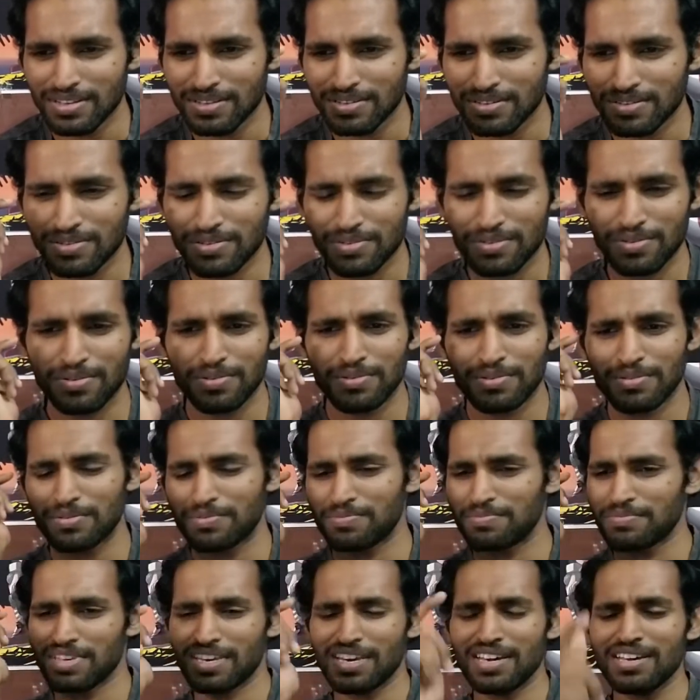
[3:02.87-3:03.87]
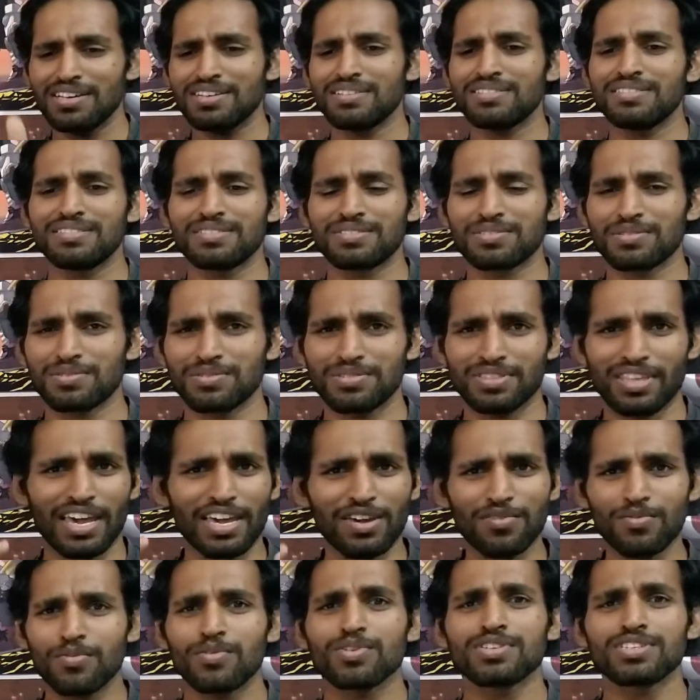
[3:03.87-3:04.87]
So, yeah. So, thank
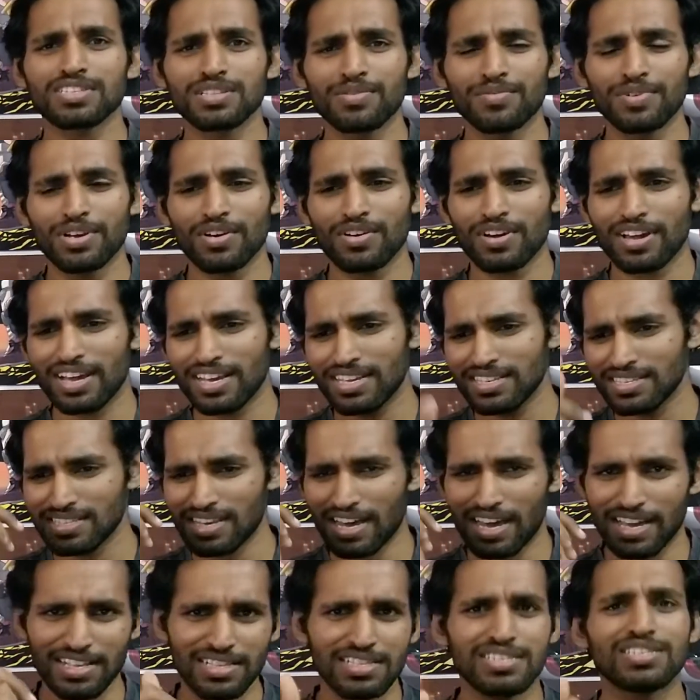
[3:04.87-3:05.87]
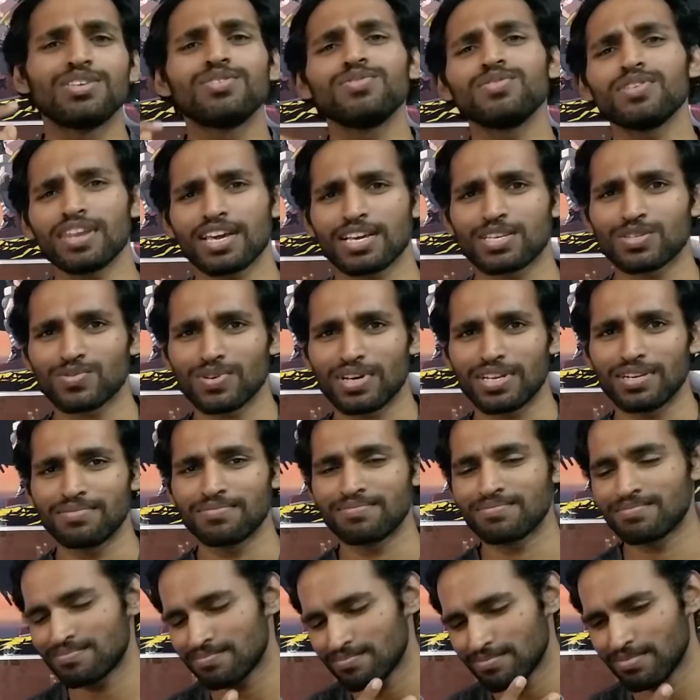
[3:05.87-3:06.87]
you for watching the video, guys. I'll see you in the next one.
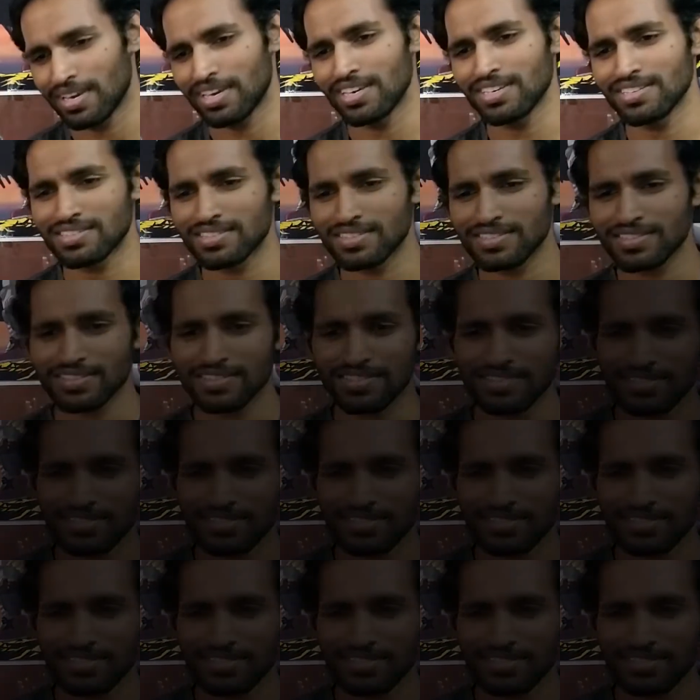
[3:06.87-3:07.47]
Peace.